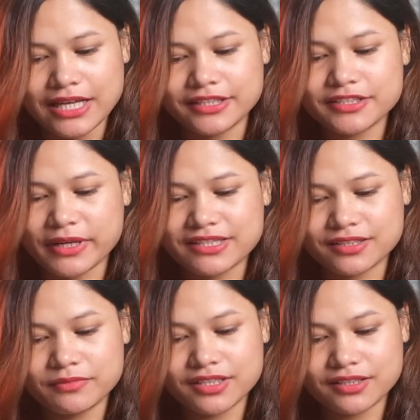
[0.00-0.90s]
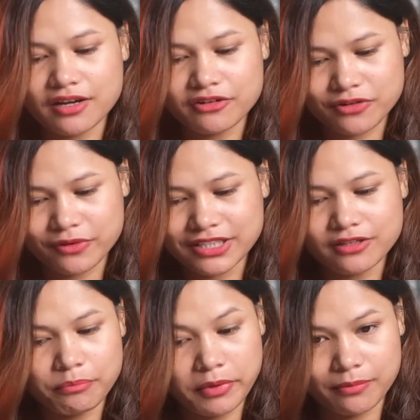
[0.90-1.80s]
This might seem
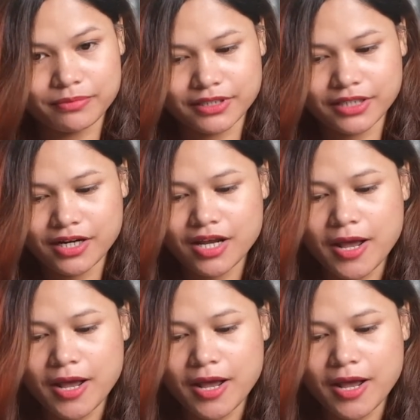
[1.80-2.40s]
concrete on paper,